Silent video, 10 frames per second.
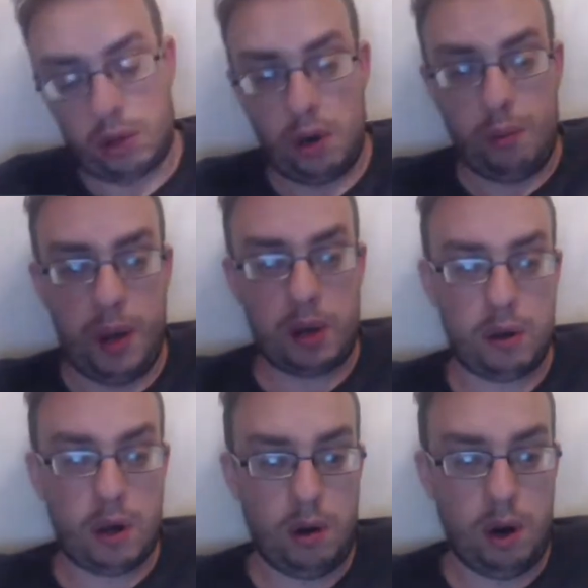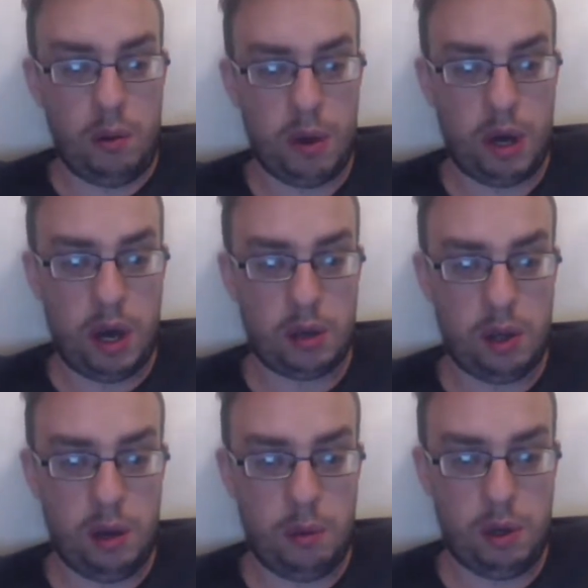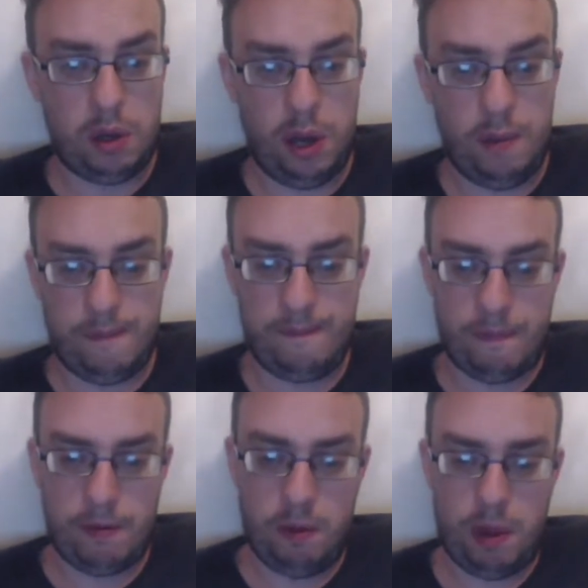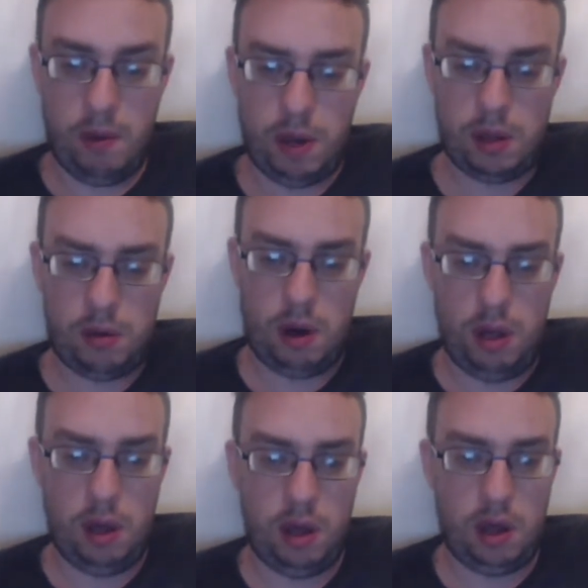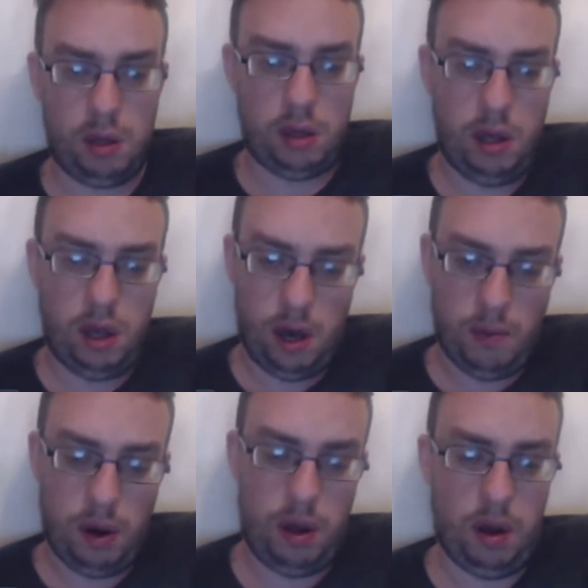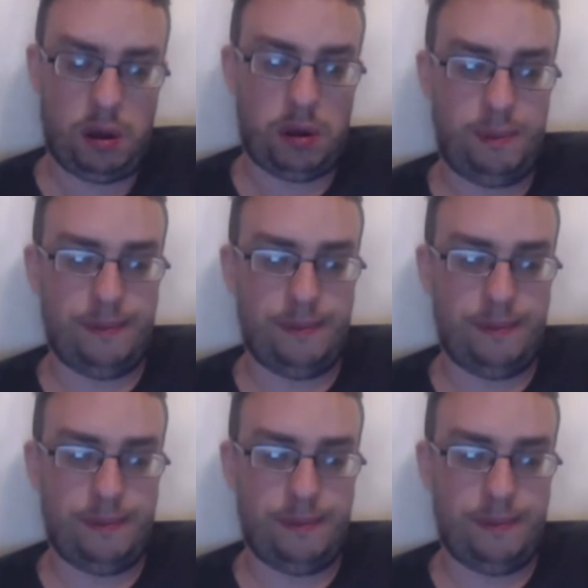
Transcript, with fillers: Go big or go home I guess. EBG. We'll do it 29.99. Why not?